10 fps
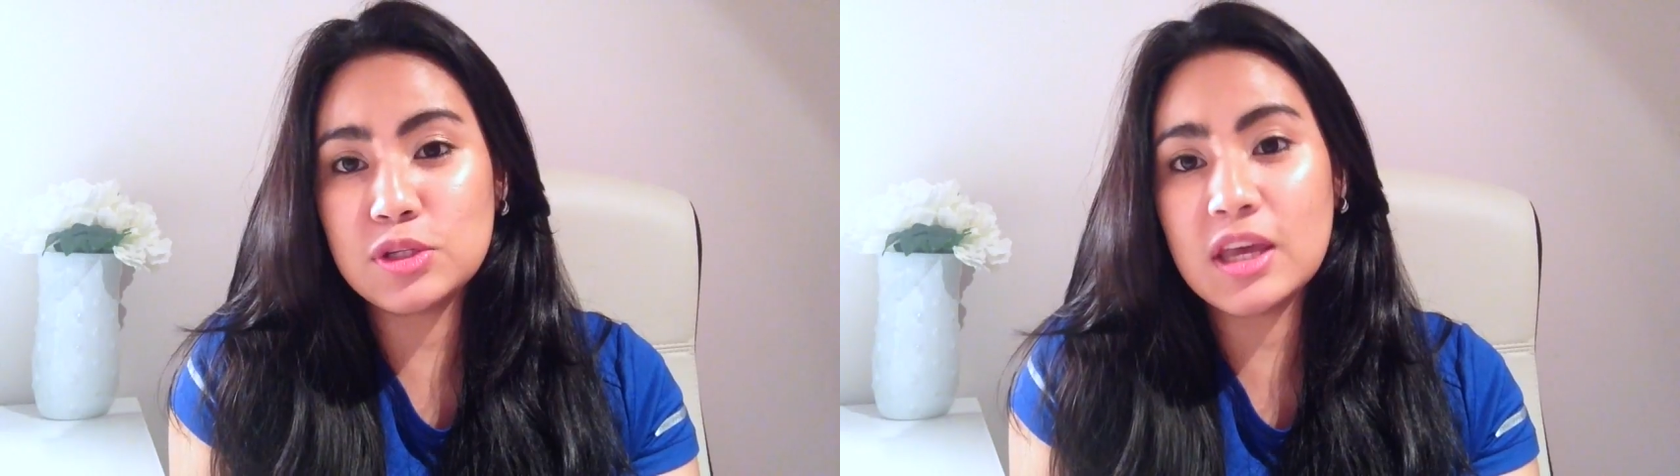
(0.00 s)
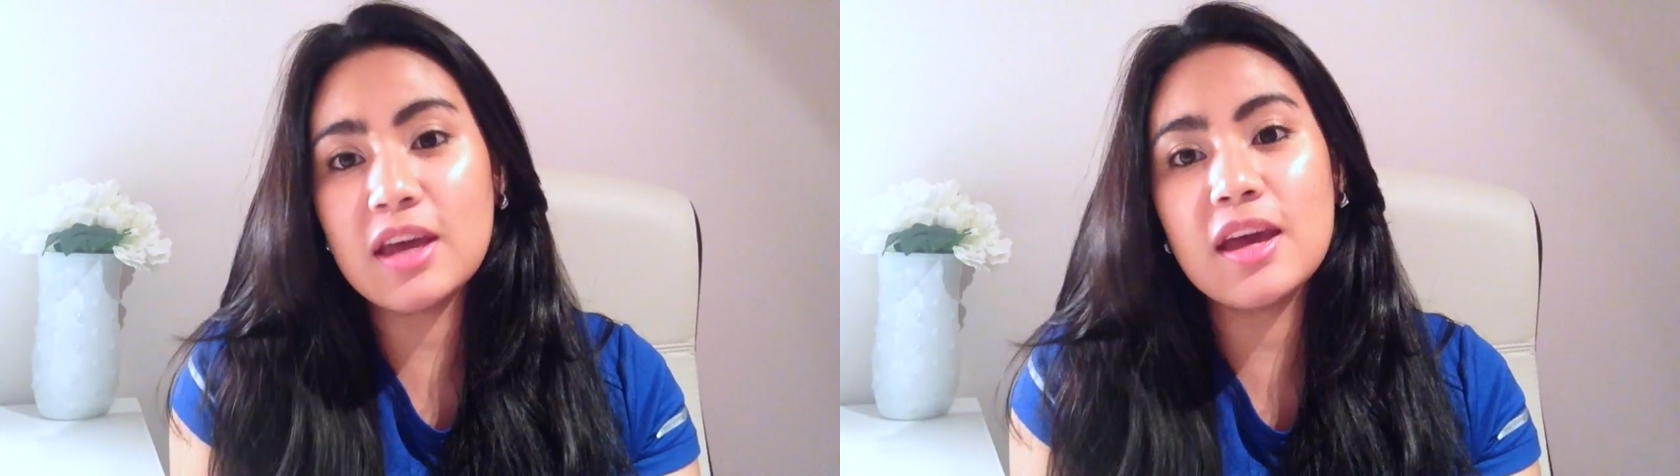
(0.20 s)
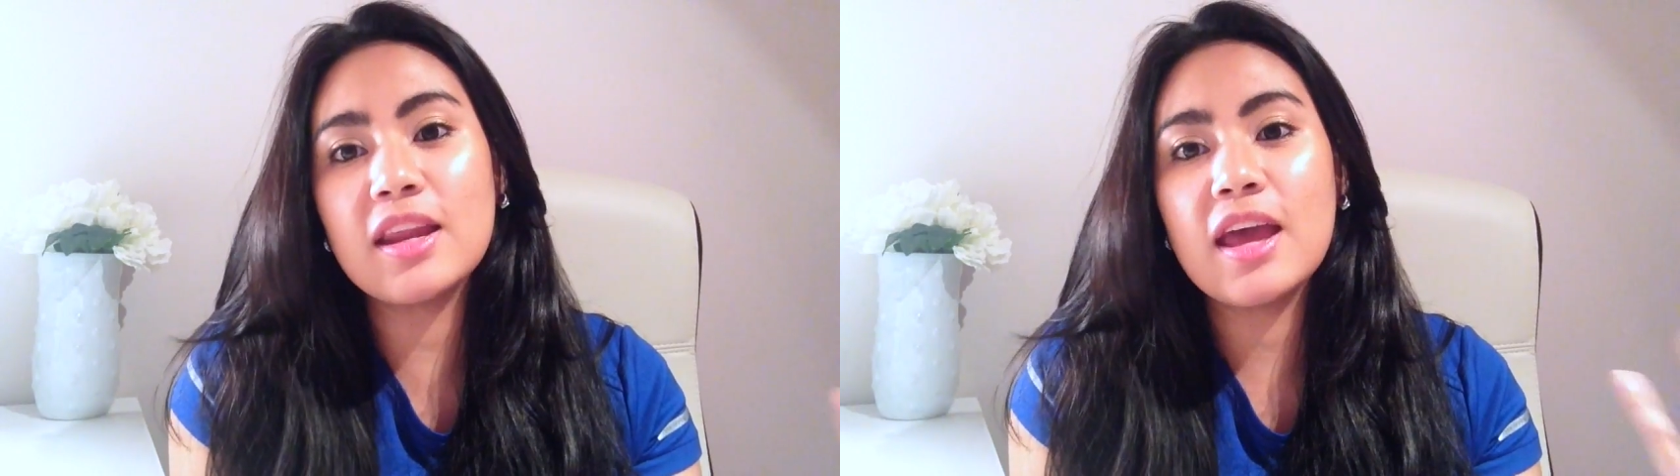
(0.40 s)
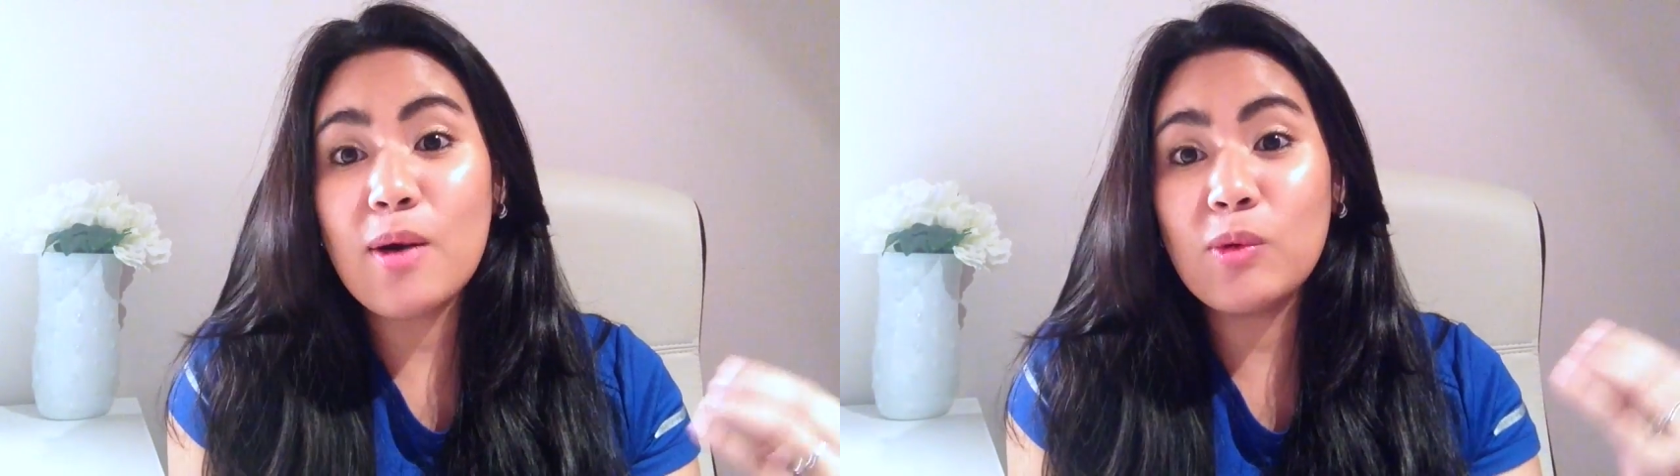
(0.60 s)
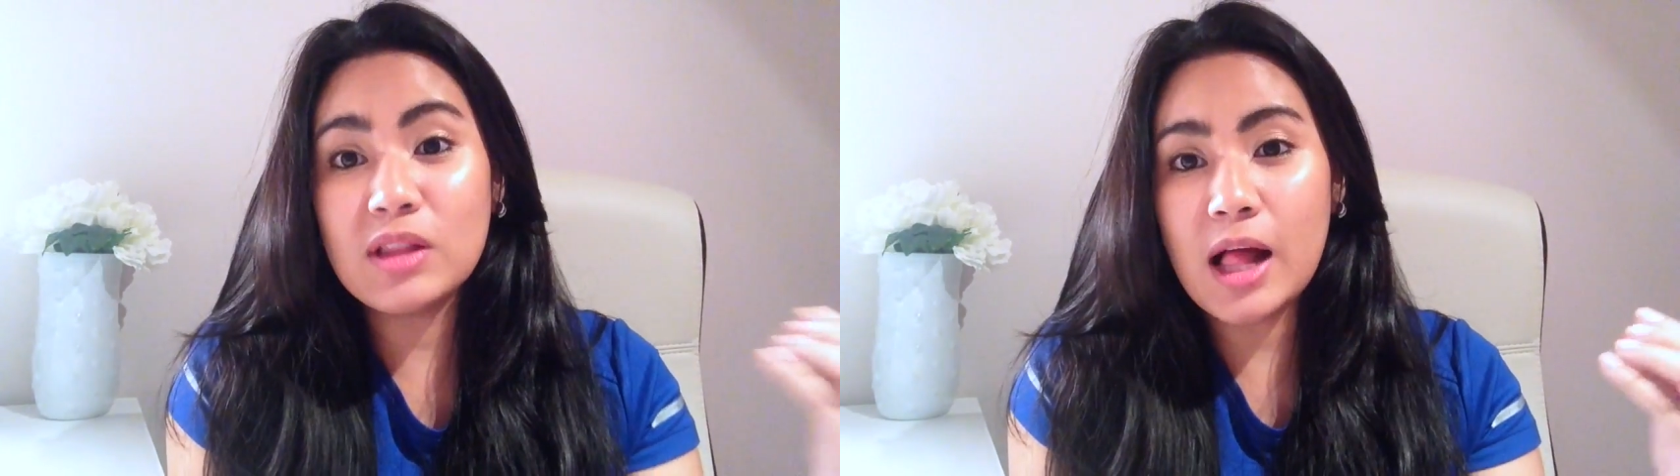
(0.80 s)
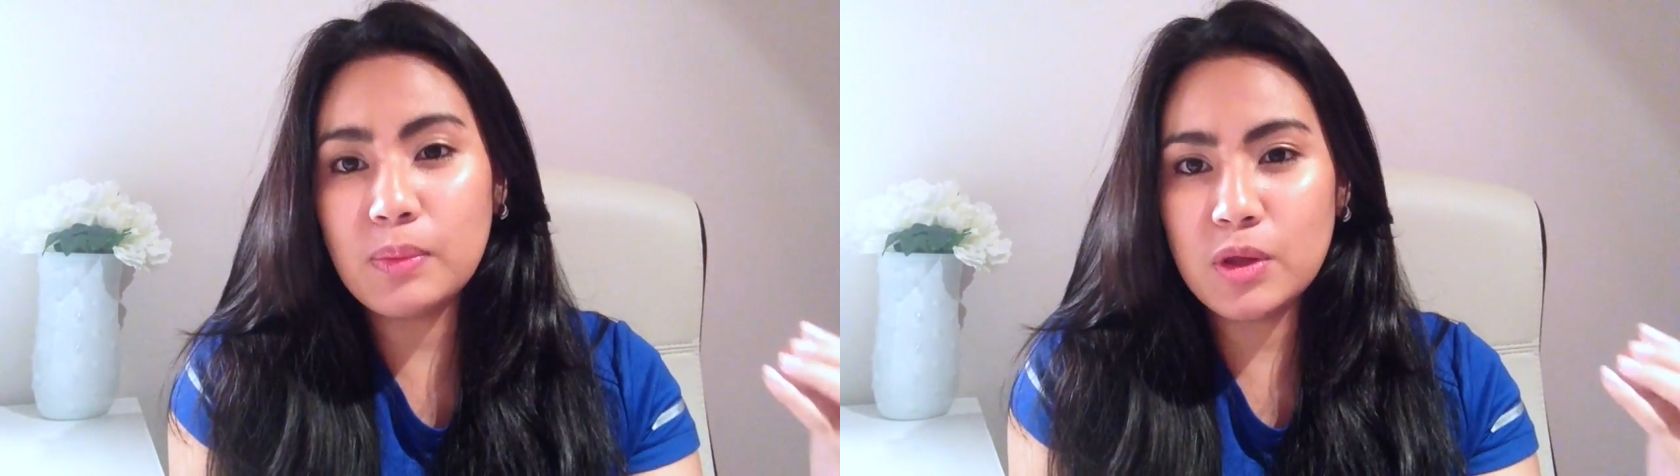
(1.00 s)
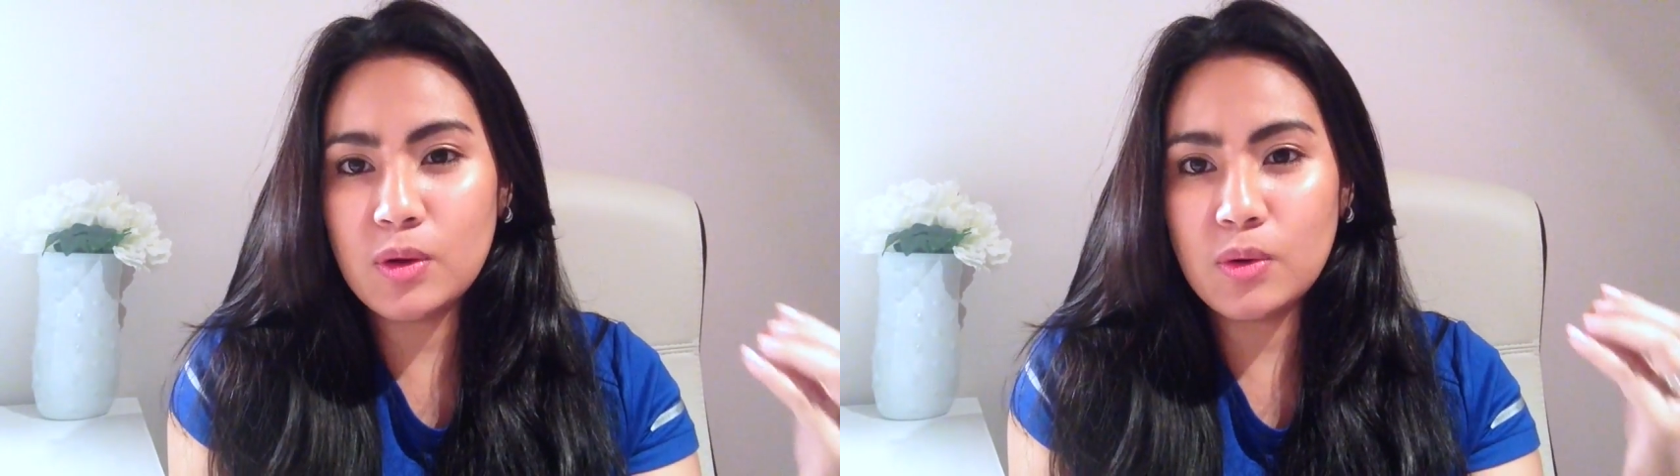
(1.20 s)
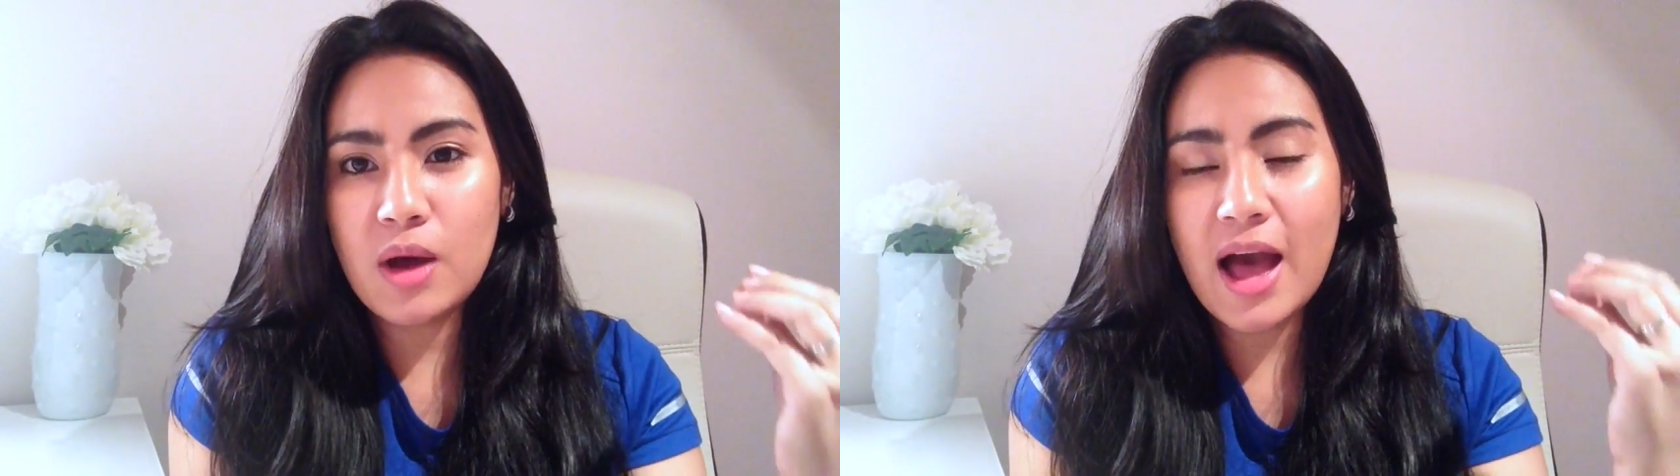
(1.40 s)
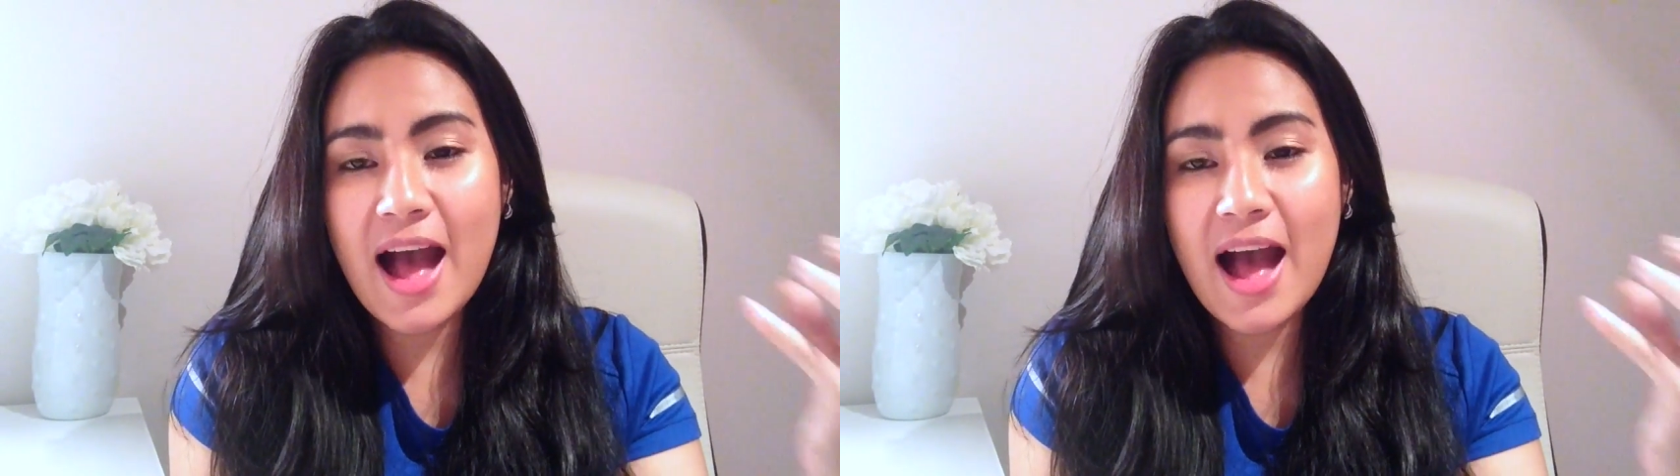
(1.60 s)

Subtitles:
skin will help you